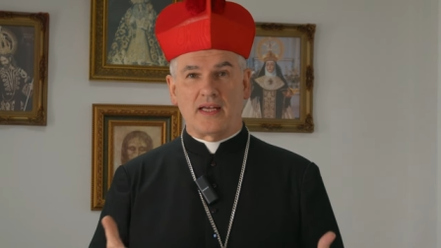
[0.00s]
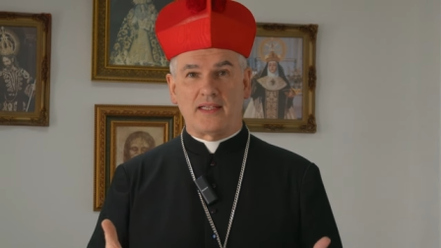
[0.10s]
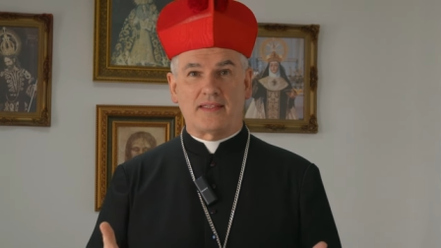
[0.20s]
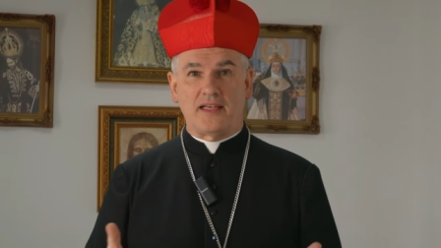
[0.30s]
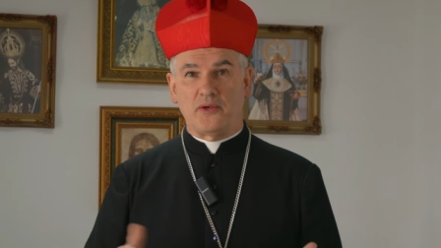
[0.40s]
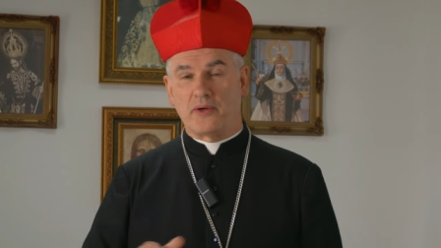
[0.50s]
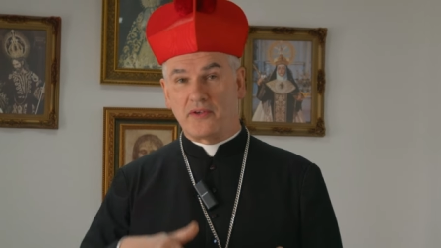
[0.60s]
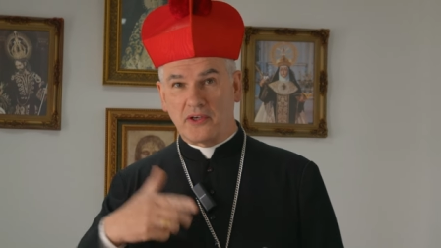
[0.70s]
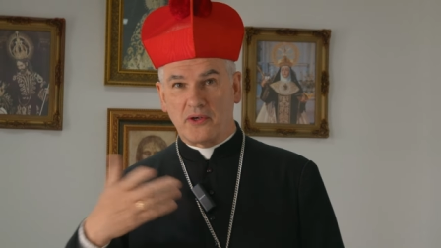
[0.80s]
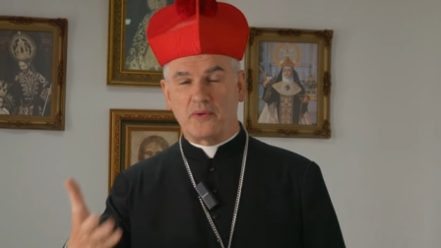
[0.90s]
I'll tell you where
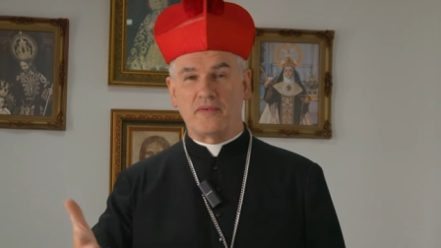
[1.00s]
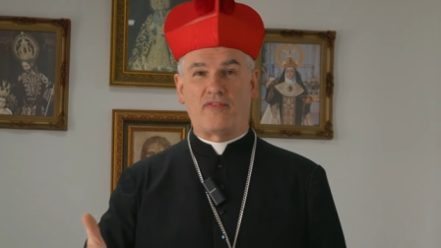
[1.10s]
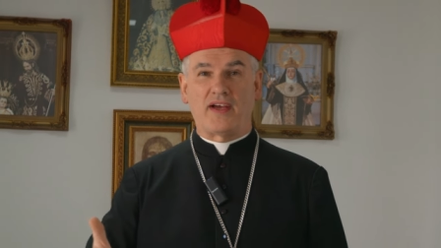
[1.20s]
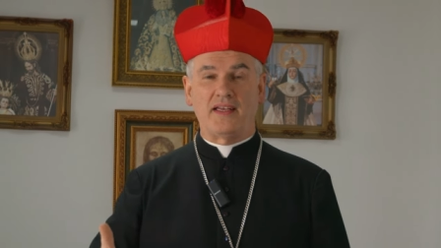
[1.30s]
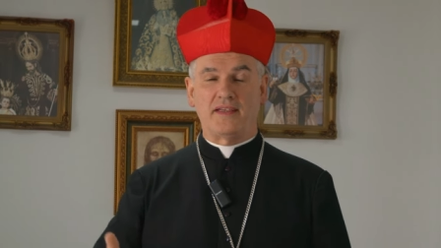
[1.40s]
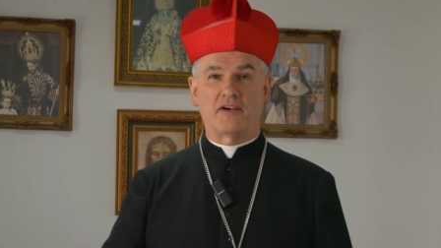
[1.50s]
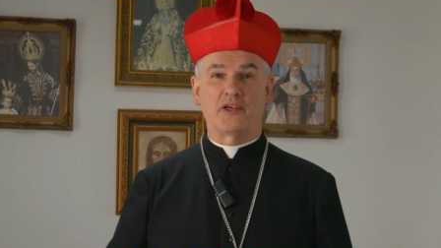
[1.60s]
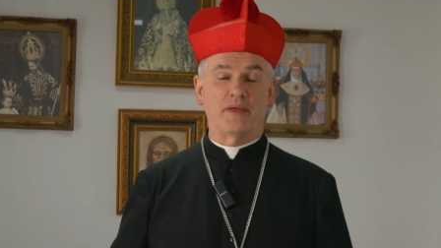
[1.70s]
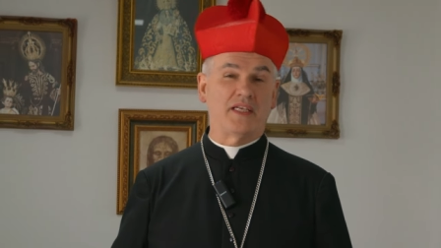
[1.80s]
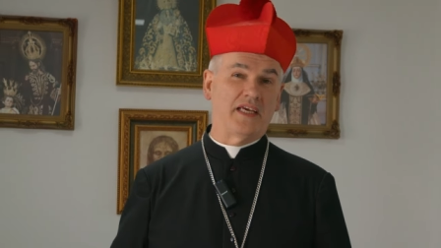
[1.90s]
to go and find
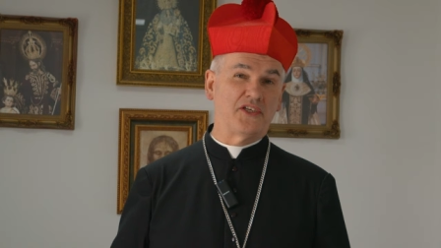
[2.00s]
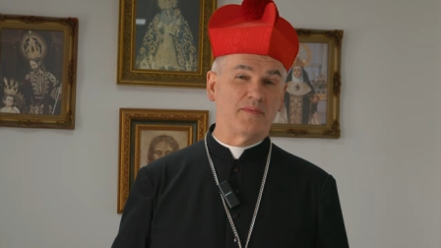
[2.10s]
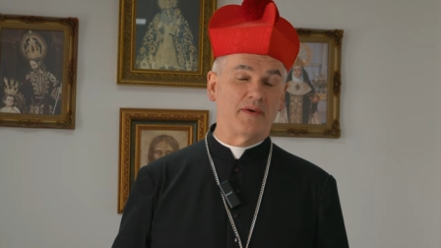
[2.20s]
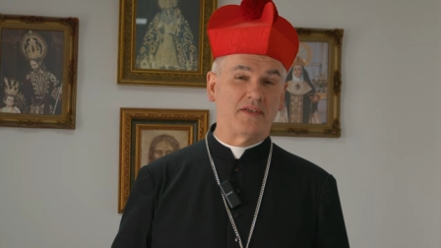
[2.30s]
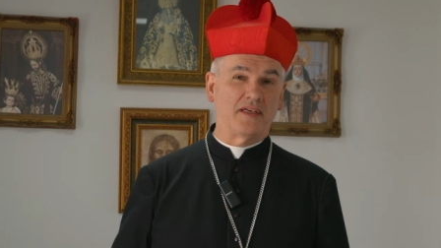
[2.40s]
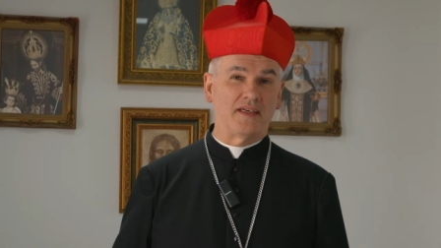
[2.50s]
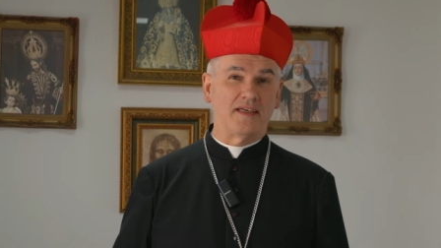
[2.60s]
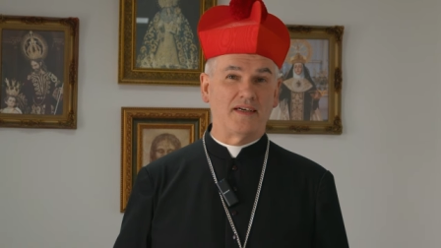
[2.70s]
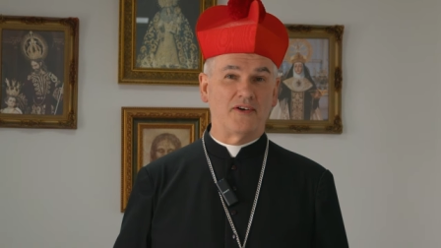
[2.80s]
documentation about the